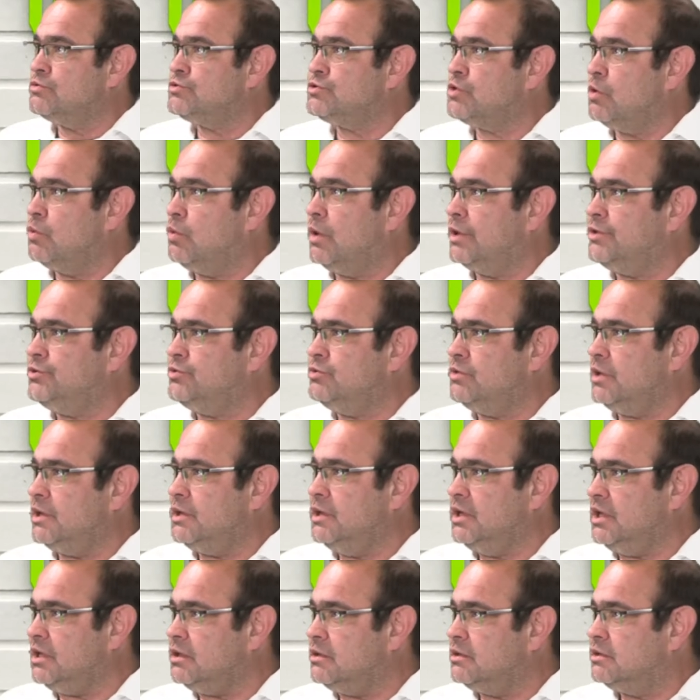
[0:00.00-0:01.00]
what do they
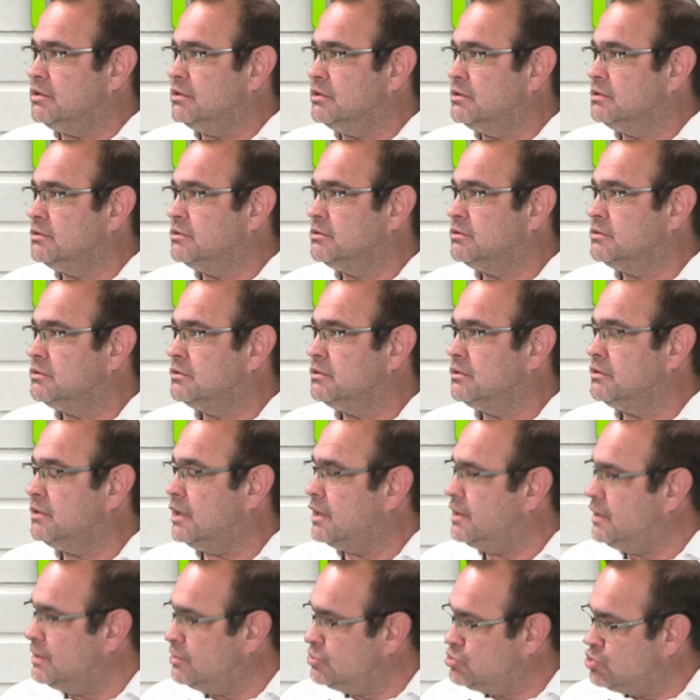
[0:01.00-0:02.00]
need? They
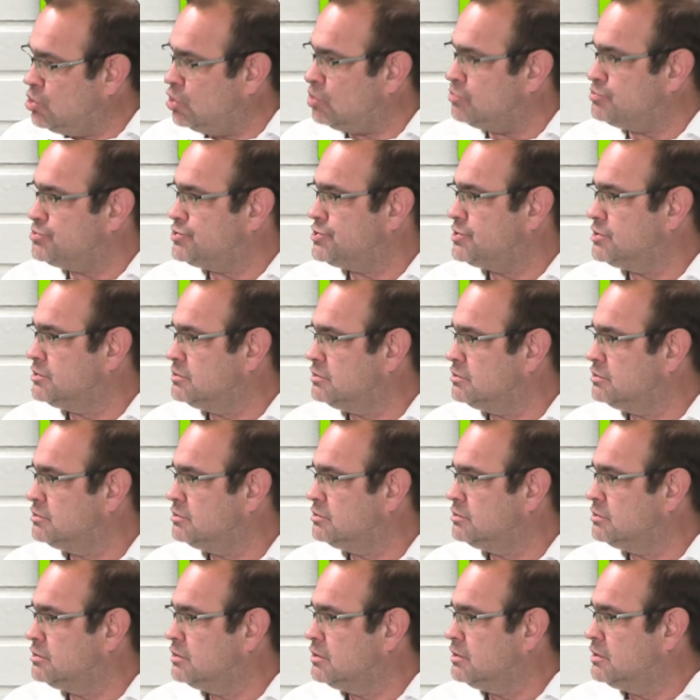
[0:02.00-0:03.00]
need jobs.
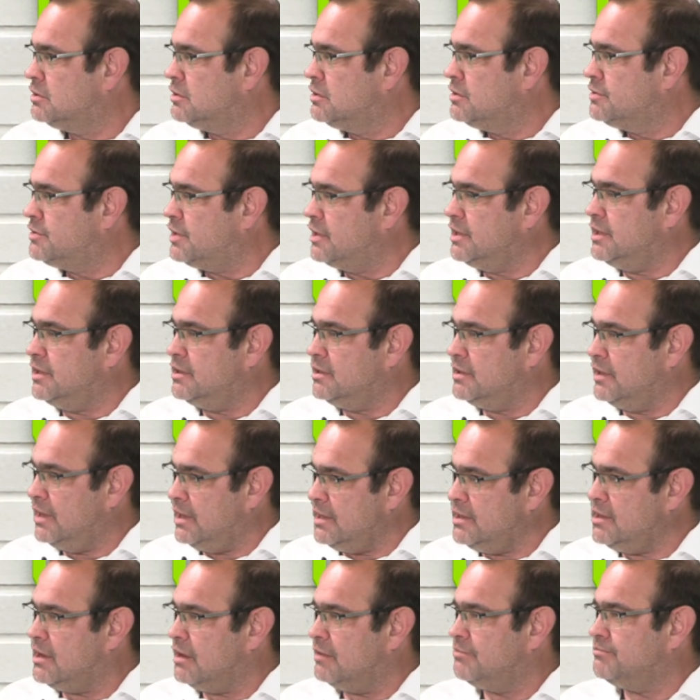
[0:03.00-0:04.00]
They need an
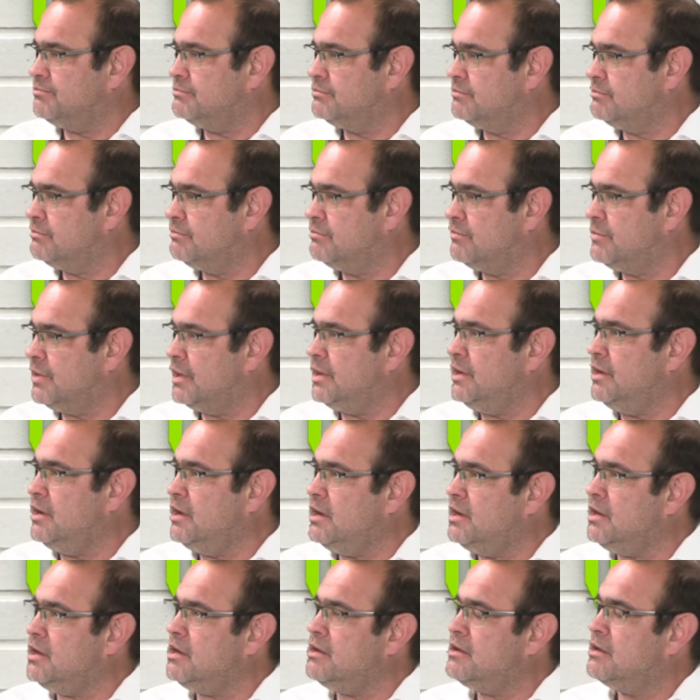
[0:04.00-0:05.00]
income. They
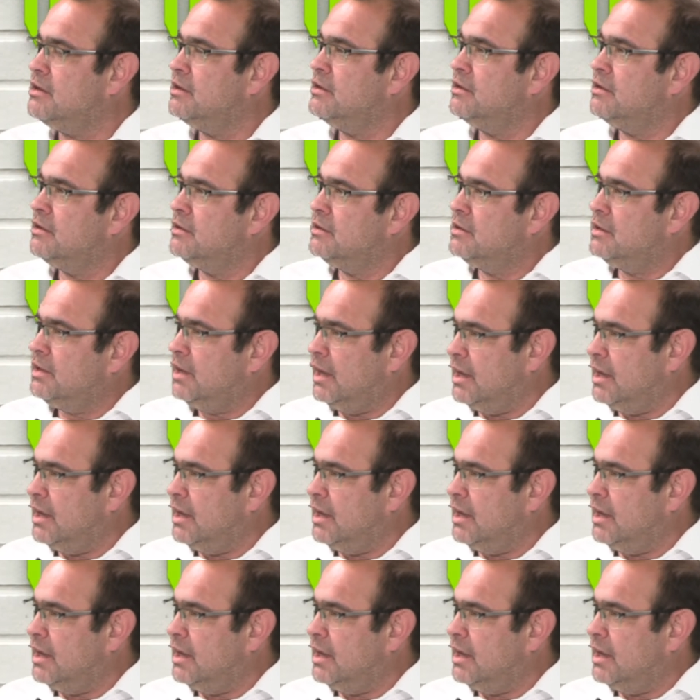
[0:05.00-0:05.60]
need a